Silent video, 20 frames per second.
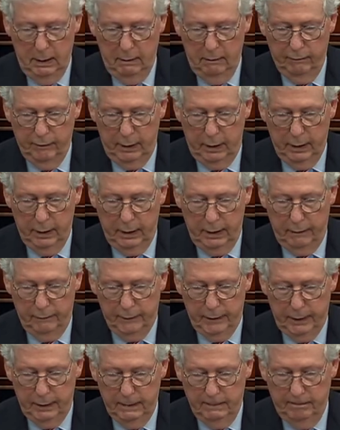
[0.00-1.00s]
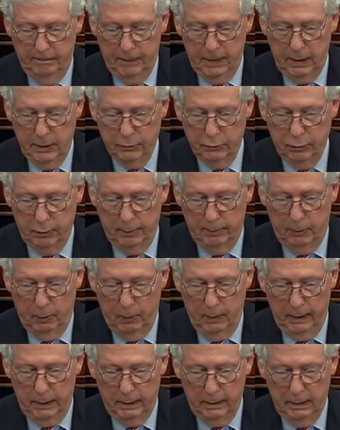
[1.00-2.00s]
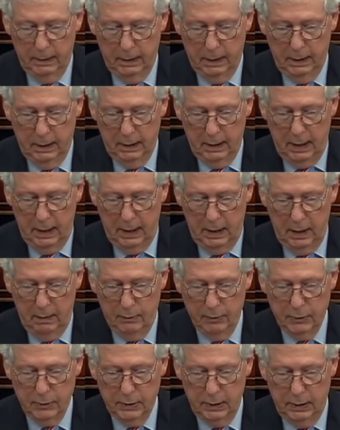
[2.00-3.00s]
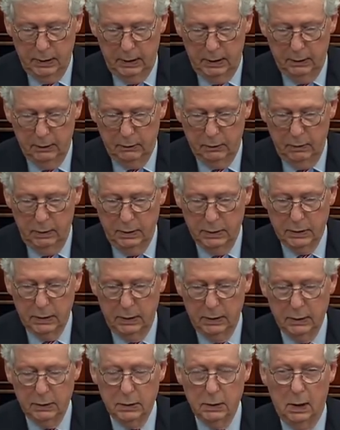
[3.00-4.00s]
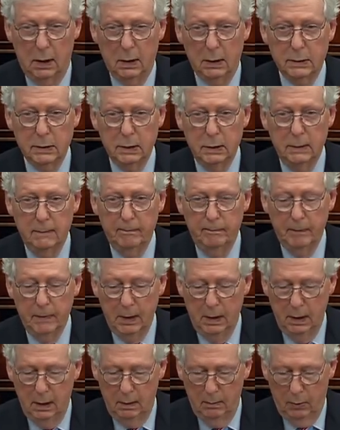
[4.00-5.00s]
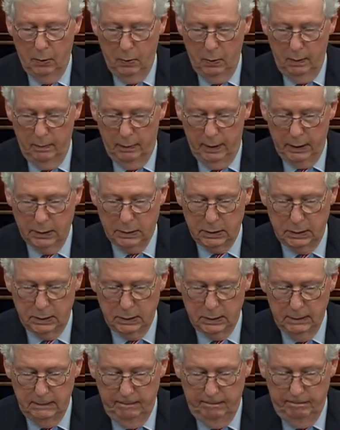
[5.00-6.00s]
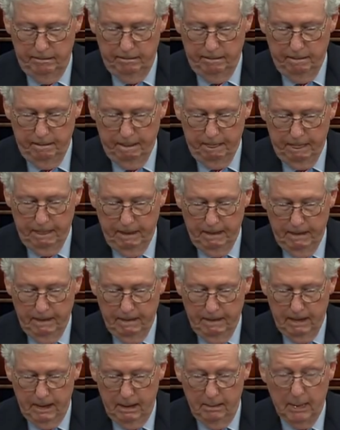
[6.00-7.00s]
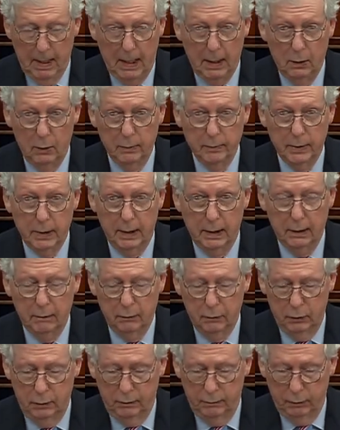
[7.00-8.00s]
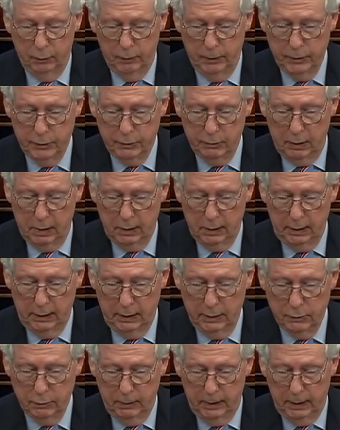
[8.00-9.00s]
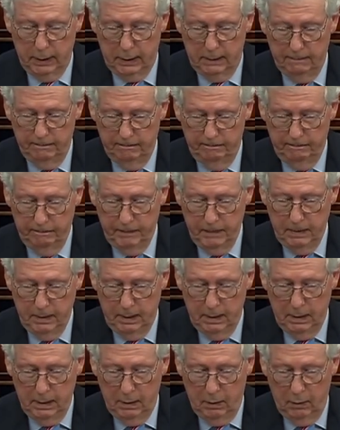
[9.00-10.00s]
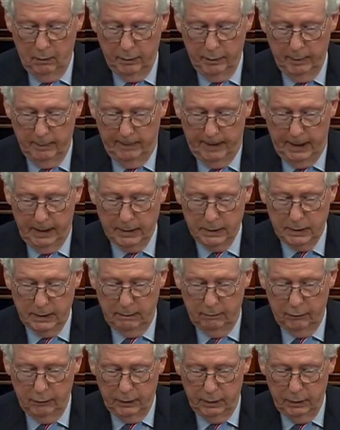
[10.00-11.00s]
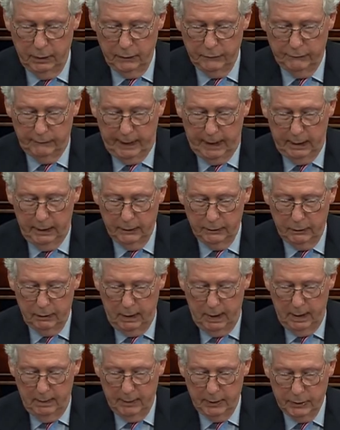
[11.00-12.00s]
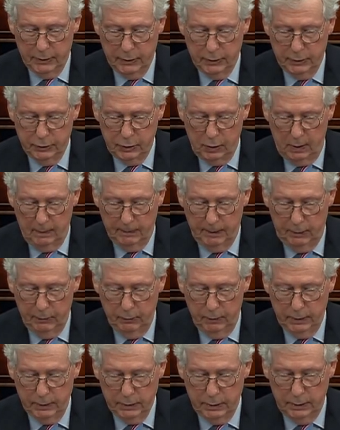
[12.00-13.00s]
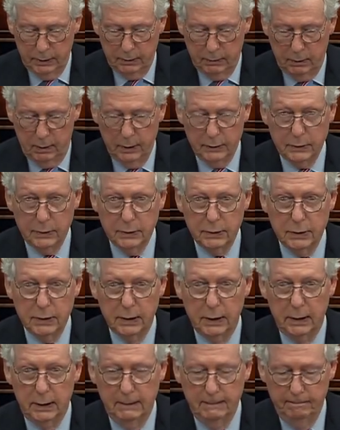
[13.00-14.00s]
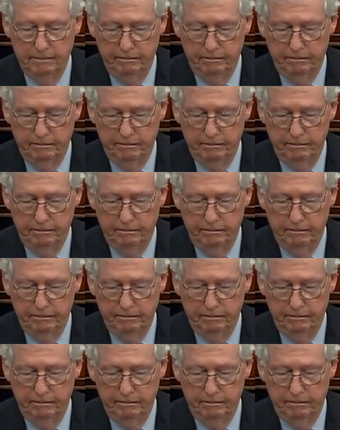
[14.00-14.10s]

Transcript: Philadelphia is reporting an 80% increase in assaults aboard buses. In my hometown of Louisville, we're struggling as well. Over the past several years, violent crime has sharply risen across the city,